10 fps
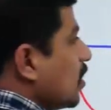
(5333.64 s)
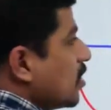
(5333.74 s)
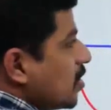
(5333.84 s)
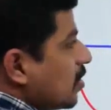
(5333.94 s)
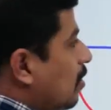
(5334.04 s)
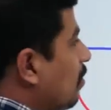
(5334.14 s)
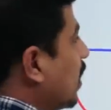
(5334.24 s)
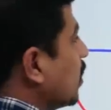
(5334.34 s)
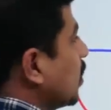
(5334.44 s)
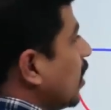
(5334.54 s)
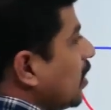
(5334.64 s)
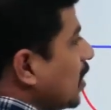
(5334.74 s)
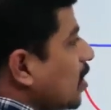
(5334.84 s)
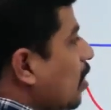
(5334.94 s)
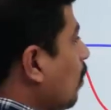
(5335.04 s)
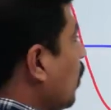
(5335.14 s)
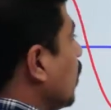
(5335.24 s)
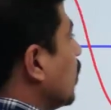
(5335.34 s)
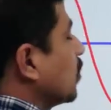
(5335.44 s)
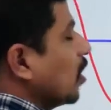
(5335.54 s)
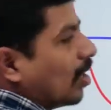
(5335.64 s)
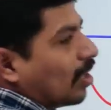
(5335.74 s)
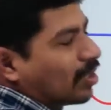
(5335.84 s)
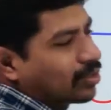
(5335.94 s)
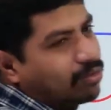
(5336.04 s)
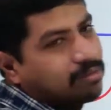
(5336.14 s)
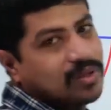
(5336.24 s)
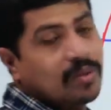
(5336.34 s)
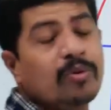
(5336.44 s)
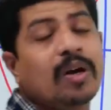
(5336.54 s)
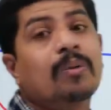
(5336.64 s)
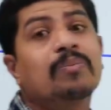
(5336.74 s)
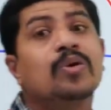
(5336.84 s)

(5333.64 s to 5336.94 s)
This is minus k. Yes or not? Yes. So we got